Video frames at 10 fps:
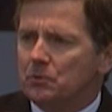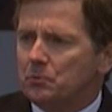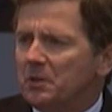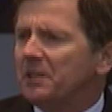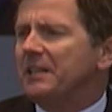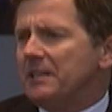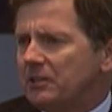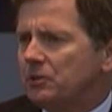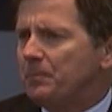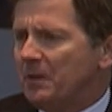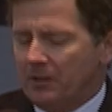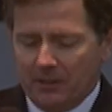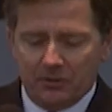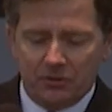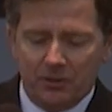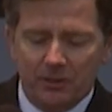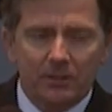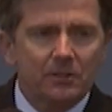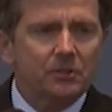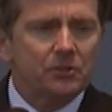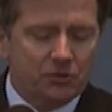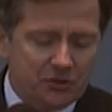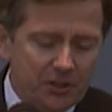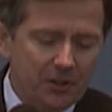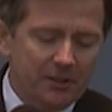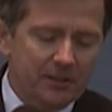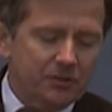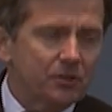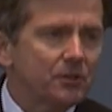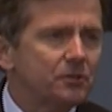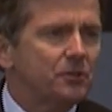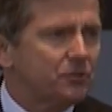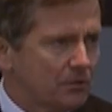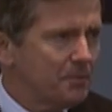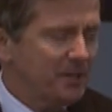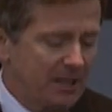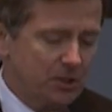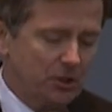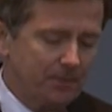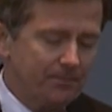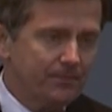really experienced serious discrimination.